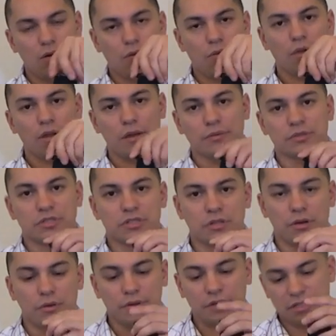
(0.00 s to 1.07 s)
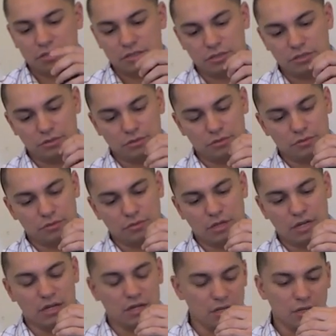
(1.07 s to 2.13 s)
Well, I was going to
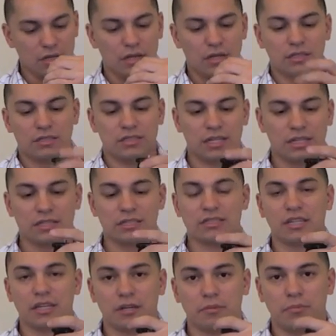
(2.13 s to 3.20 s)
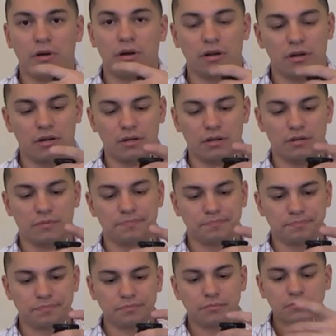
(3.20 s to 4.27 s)
take this thing apart
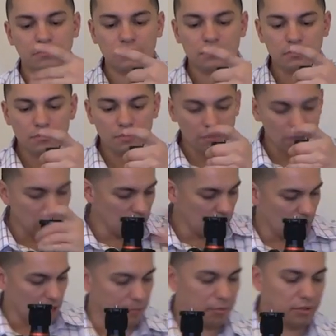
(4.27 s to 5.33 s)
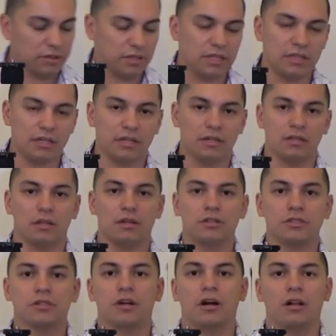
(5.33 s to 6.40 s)
and put the uh,
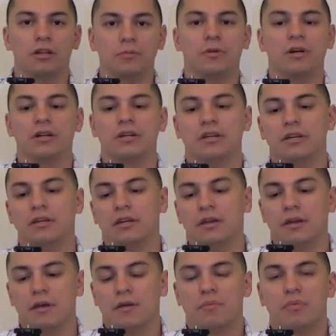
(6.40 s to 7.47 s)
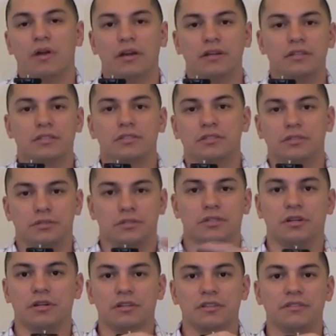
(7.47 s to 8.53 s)
larger column on it prior to
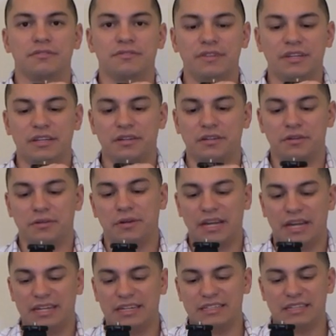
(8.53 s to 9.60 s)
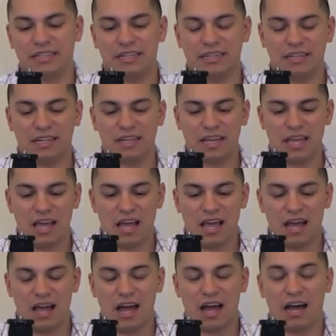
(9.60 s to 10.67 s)
starting the video, and
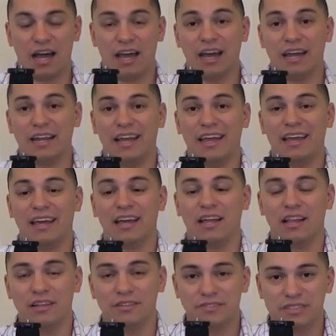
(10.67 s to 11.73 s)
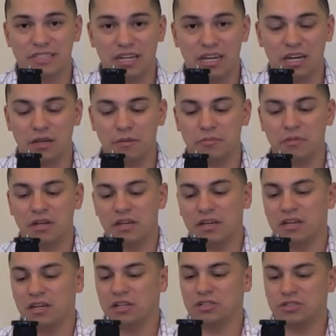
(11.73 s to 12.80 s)
I had a hell of a time
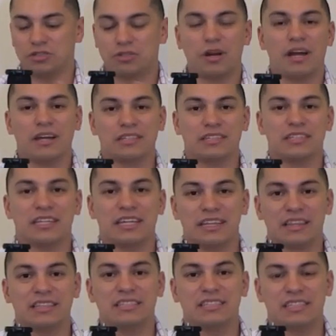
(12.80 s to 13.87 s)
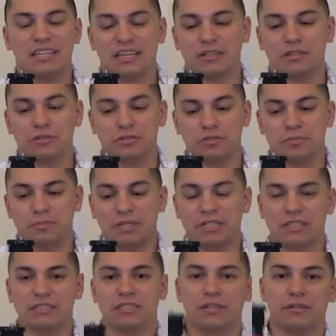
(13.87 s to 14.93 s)
trying to get this thing loose
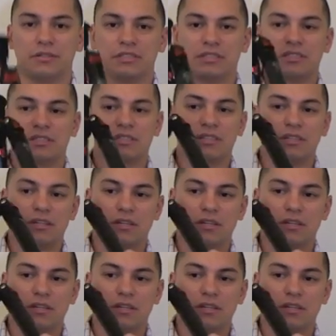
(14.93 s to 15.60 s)
because there's